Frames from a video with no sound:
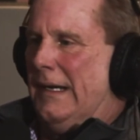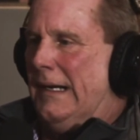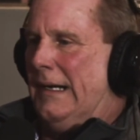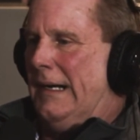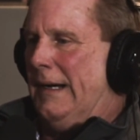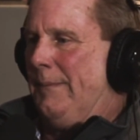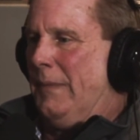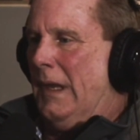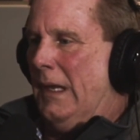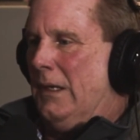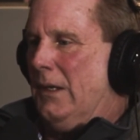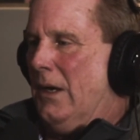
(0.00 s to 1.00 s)
And
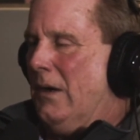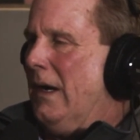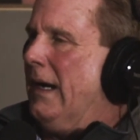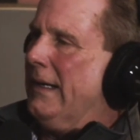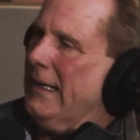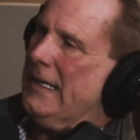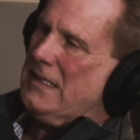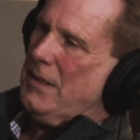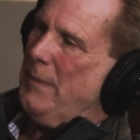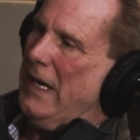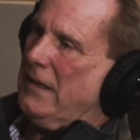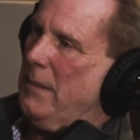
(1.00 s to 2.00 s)
it is
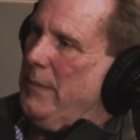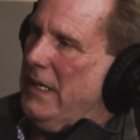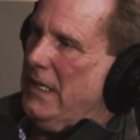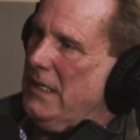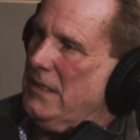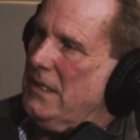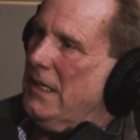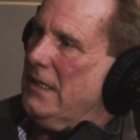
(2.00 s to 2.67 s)
about the P's,